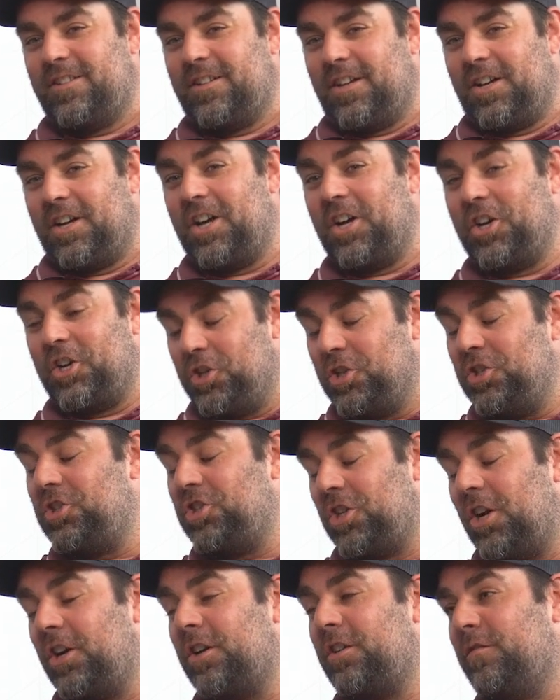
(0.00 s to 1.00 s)
a good
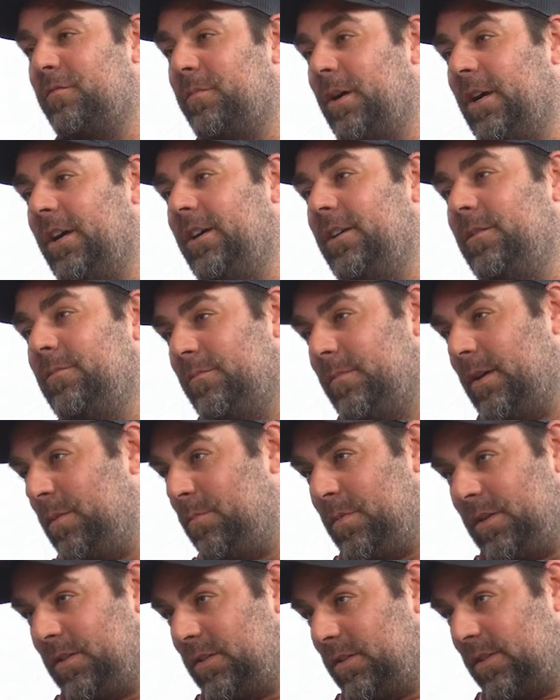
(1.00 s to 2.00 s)
chunk of my
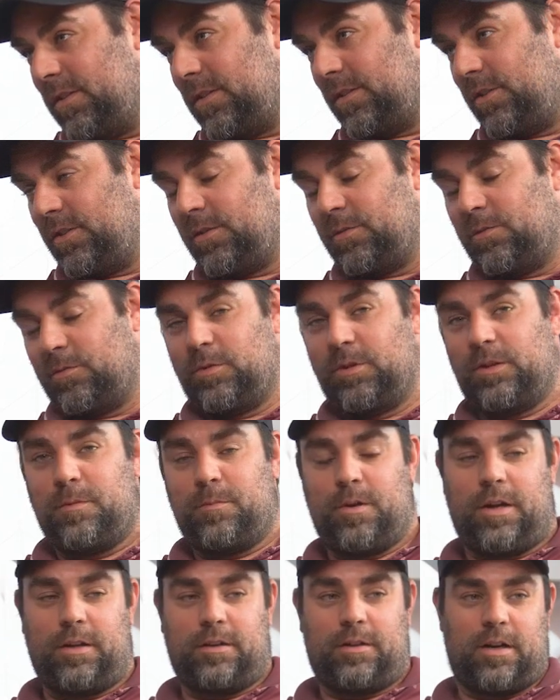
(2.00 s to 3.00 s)
business just with the
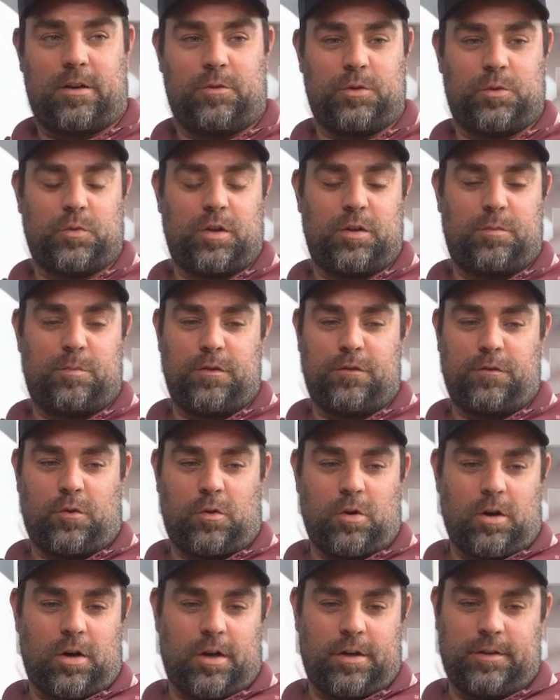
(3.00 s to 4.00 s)
bank that I was with
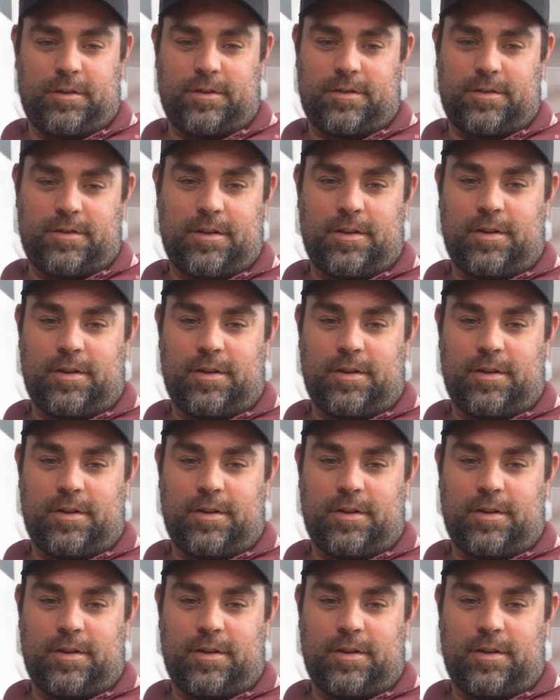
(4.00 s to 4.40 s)
before. And